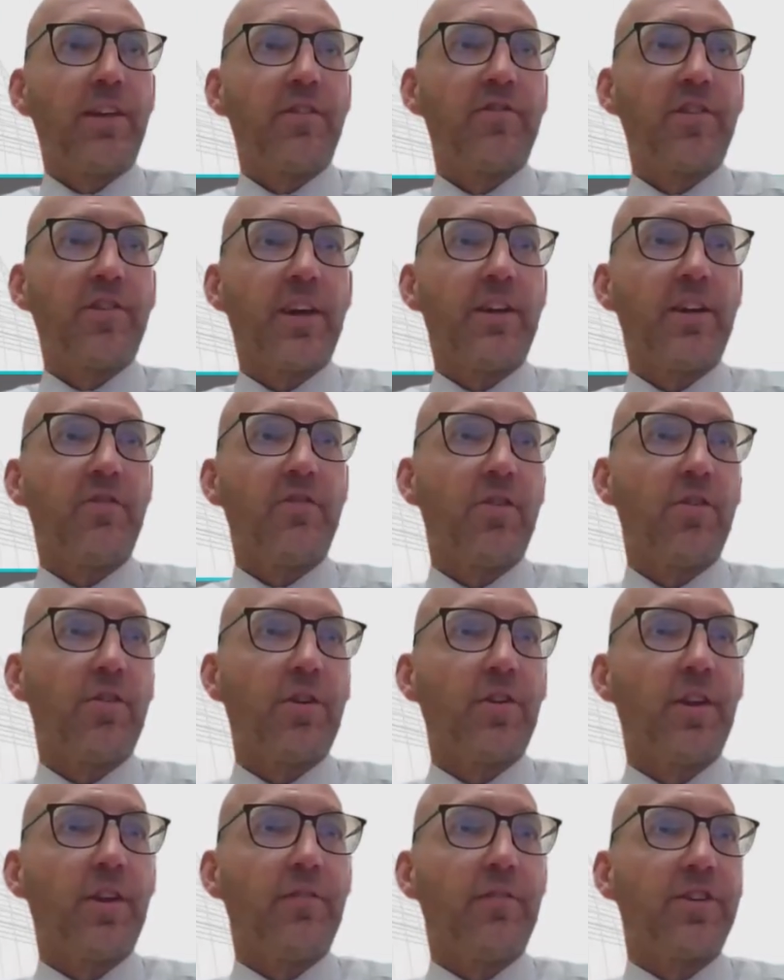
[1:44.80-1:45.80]
take a second to
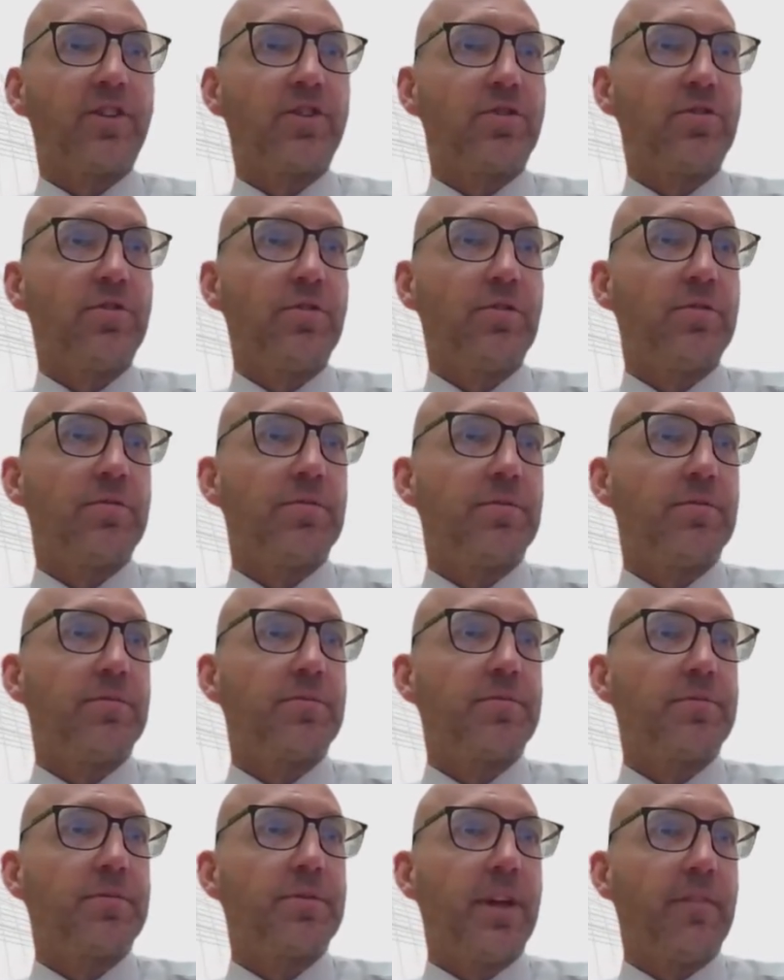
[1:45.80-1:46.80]
look at the official
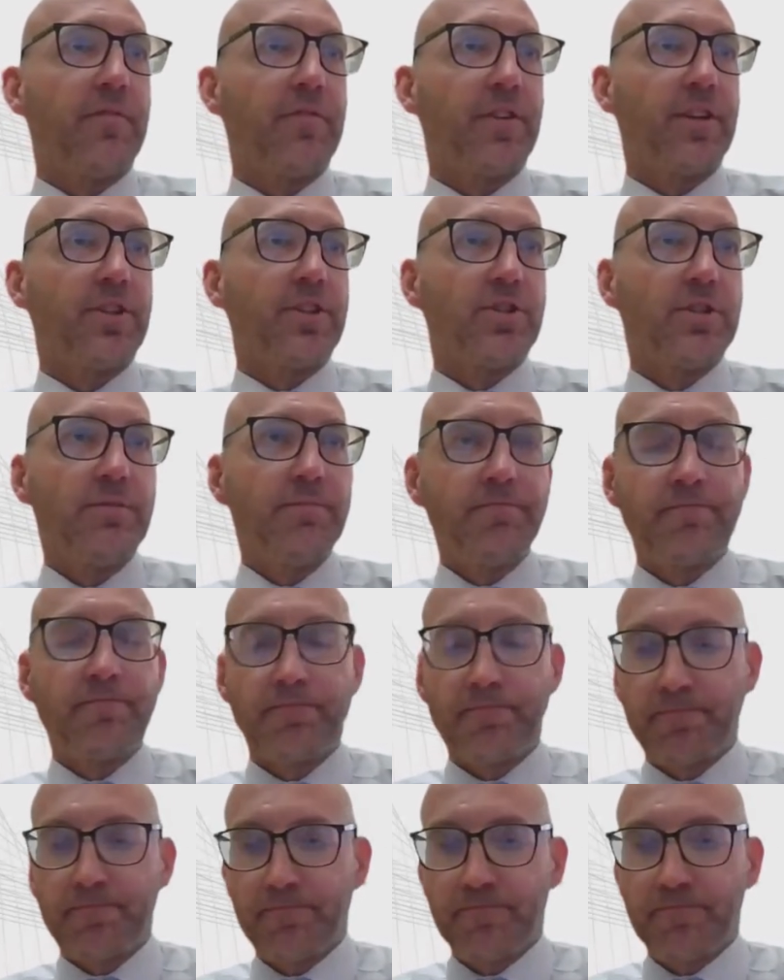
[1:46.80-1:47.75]
definition,